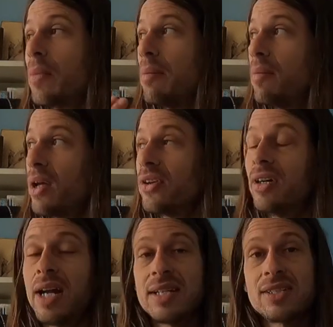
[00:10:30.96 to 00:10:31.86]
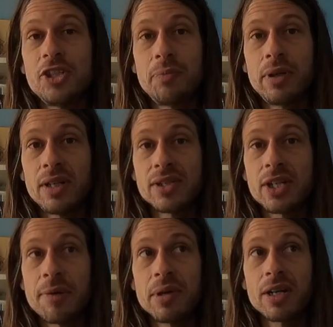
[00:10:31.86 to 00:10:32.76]
mother has Jupiter as
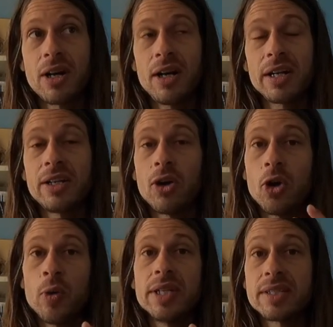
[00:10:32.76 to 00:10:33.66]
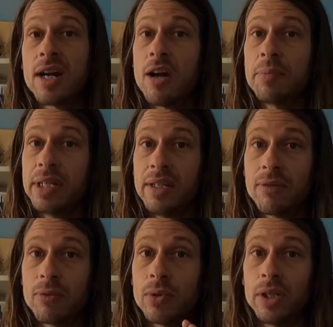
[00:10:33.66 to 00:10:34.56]
her alma mater and always taught
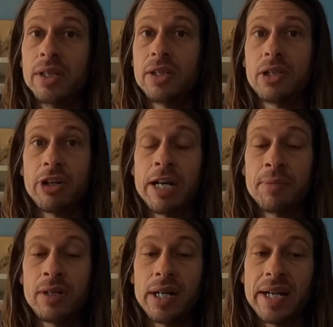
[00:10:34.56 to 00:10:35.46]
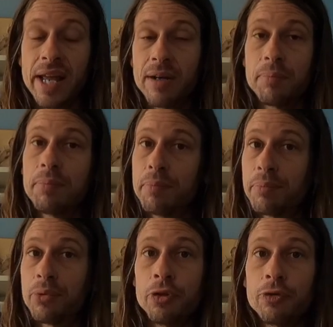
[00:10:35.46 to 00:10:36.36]
me really good grammar and how to
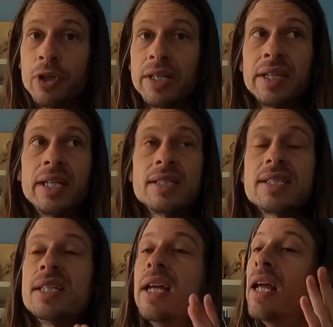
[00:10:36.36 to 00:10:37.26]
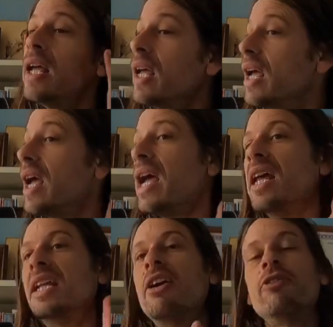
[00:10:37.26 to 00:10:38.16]
proofread things.
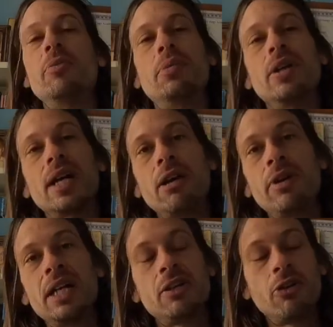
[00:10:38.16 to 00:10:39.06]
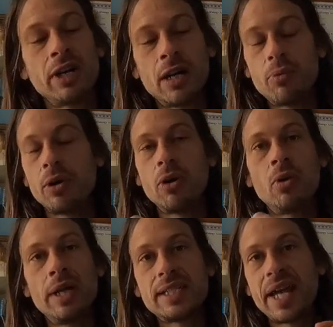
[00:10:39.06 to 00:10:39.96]
And in every book I read growing up, we
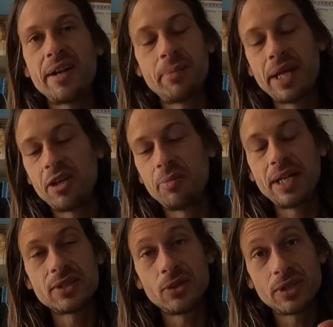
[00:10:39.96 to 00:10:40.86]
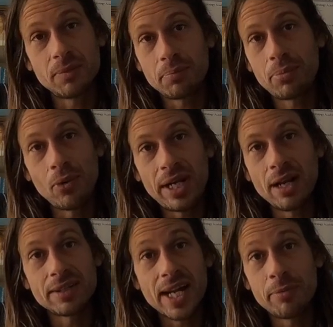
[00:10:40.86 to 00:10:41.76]
always had a pen or pencil to point
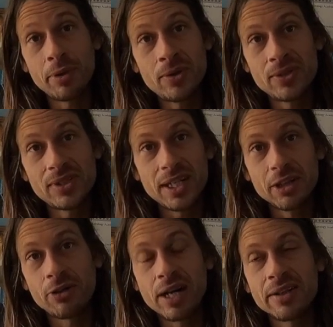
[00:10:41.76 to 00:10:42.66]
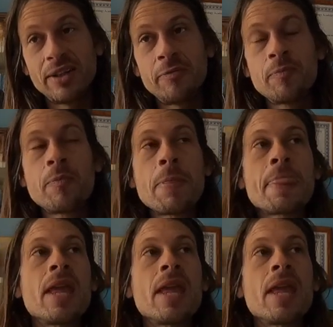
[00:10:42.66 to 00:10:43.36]
out typos and correct them.